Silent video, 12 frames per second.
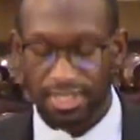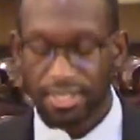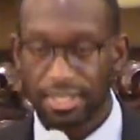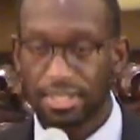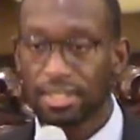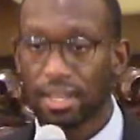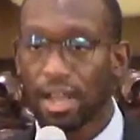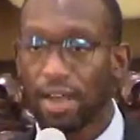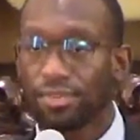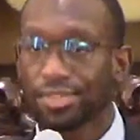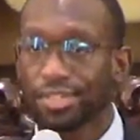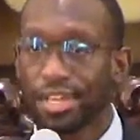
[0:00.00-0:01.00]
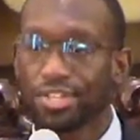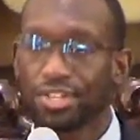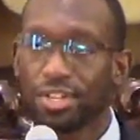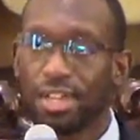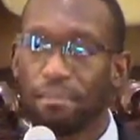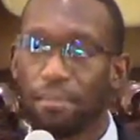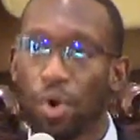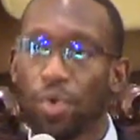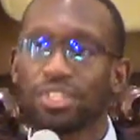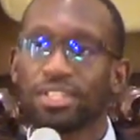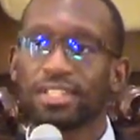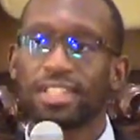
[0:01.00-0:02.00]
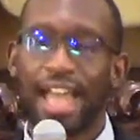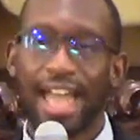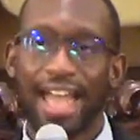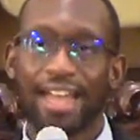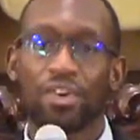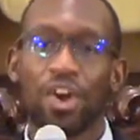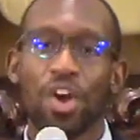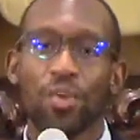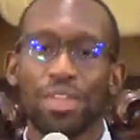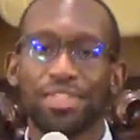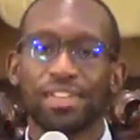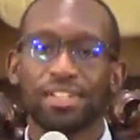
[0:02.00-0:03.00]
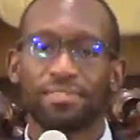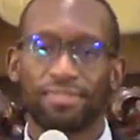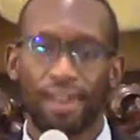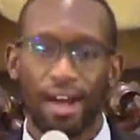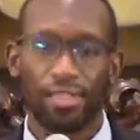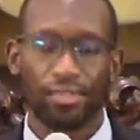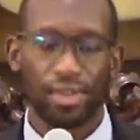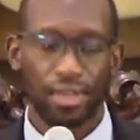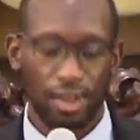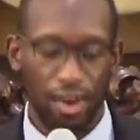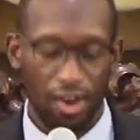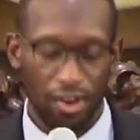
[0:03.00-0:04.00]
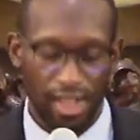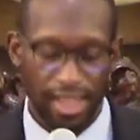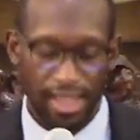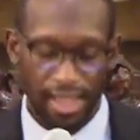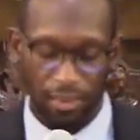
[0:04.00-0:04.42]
This is the conversation that Moses had with his father-in-law.